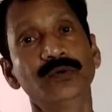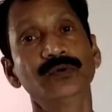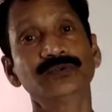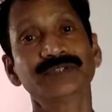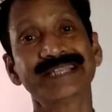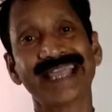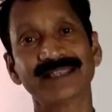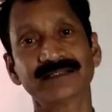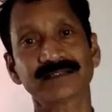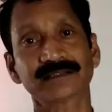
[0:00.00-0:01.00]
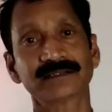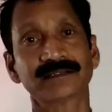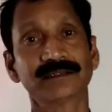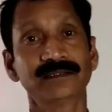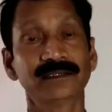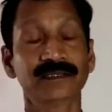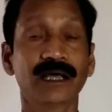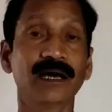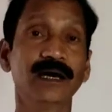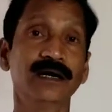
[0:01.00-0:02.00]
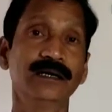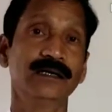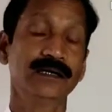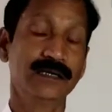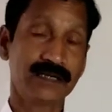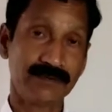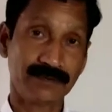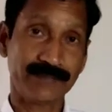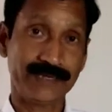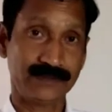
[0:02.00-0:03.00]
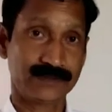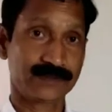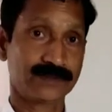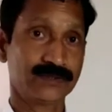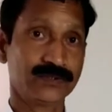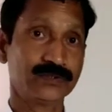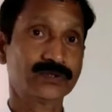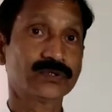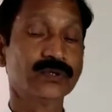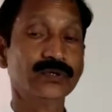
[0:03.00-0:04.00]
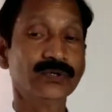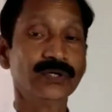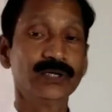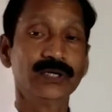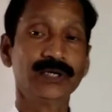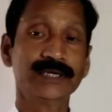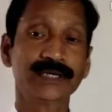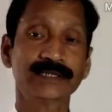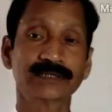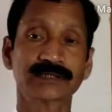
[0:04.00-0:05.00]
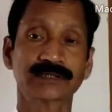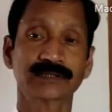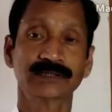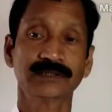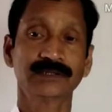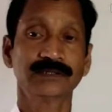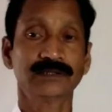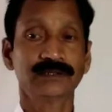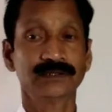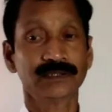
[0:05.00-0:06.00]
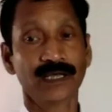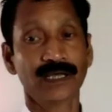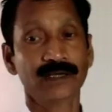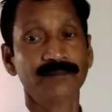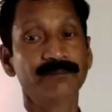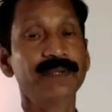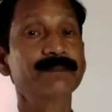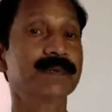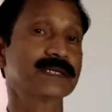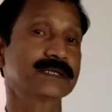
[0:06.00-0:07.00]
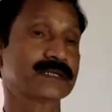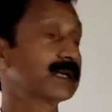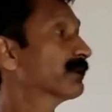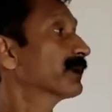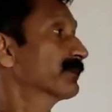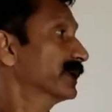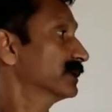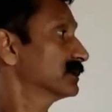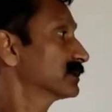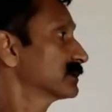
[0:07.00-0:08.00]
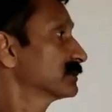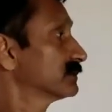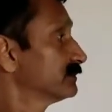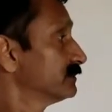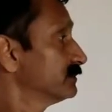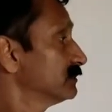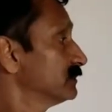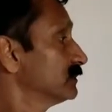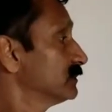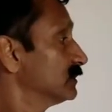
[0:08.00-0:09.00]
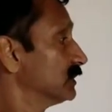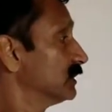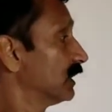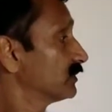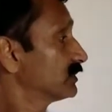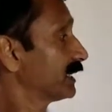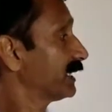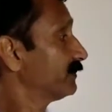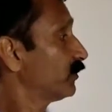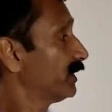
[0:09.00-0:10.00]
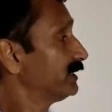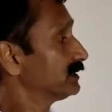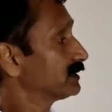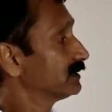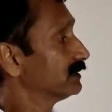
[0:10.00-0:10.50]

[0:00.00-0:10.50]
who change the government. So, it is the people's government. Now, second point,